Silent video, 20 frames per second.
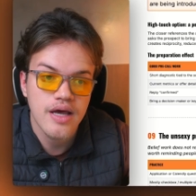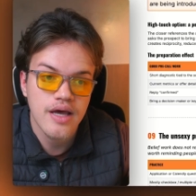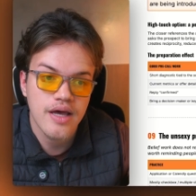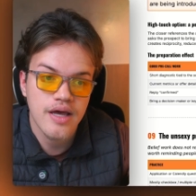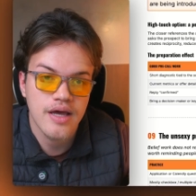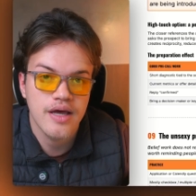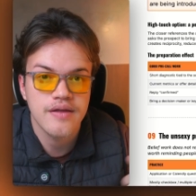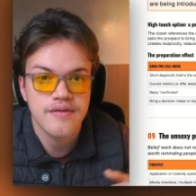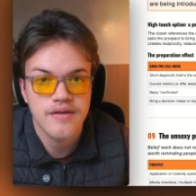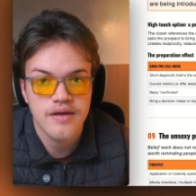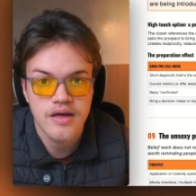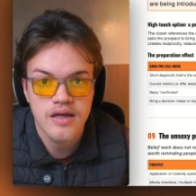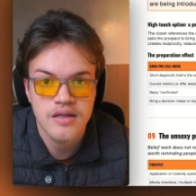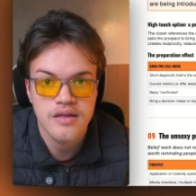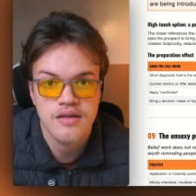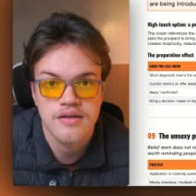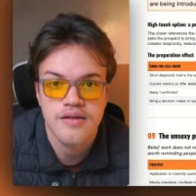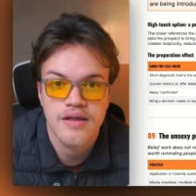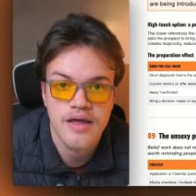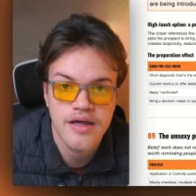and
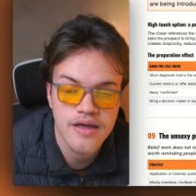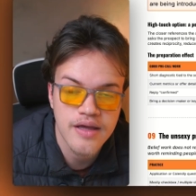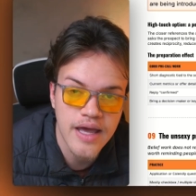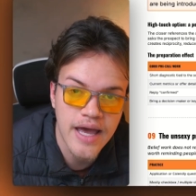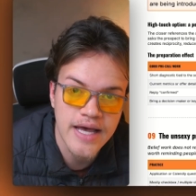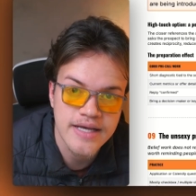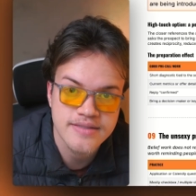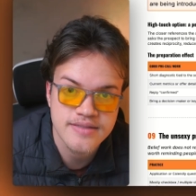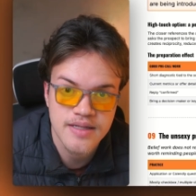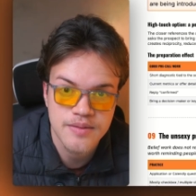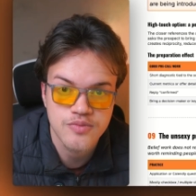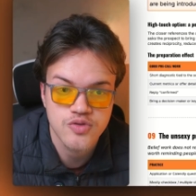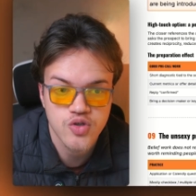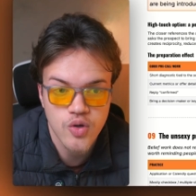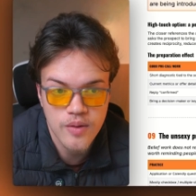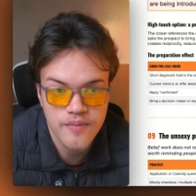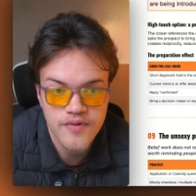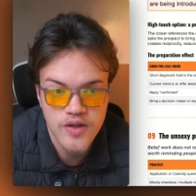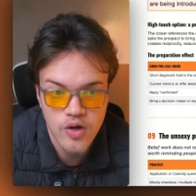then they ask them to show up at